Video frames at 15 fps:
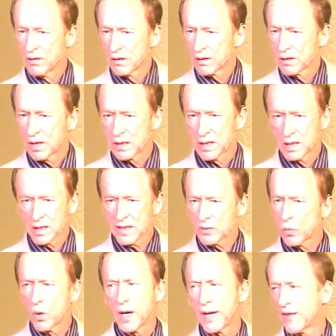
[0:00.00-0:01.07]
It's not, it's not the
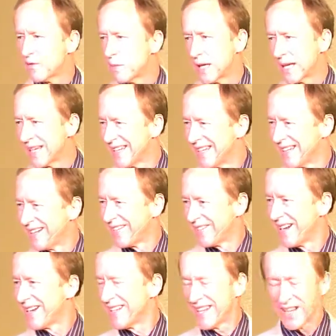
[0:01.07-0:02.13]
why of me right
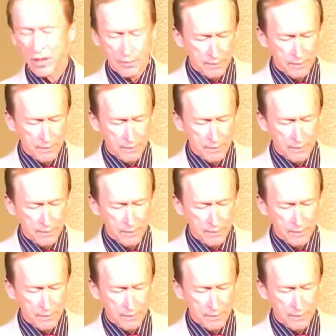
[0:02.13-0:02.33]
now.